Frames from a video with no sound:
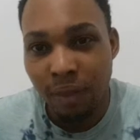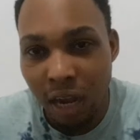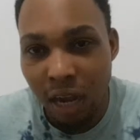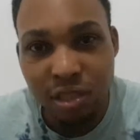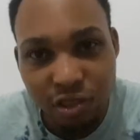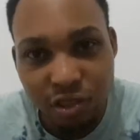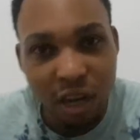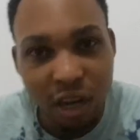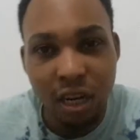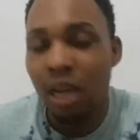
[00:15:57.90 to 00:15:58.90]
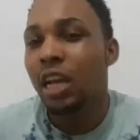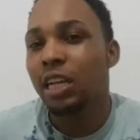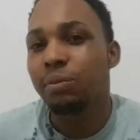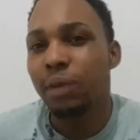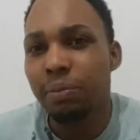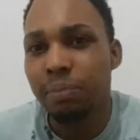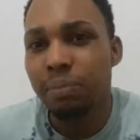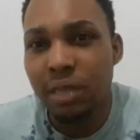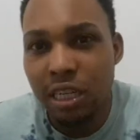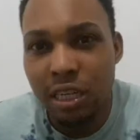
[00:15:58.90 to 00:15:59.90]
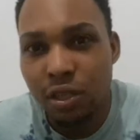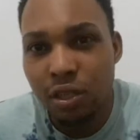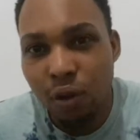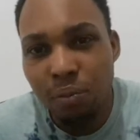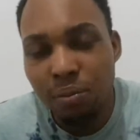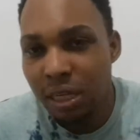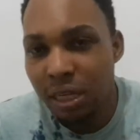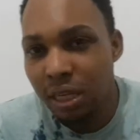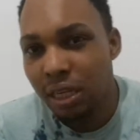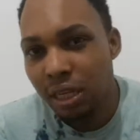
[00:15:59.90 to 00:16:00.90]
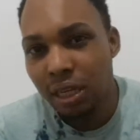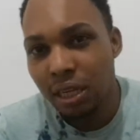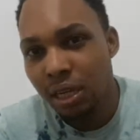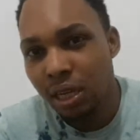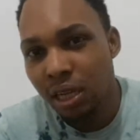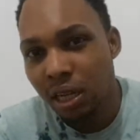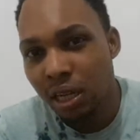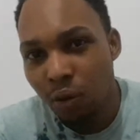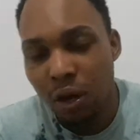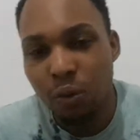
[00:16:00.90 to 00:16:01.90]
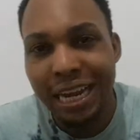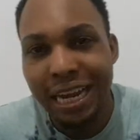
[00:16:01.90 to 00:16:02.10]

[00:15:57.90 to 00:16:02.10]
Stronger. Him need something where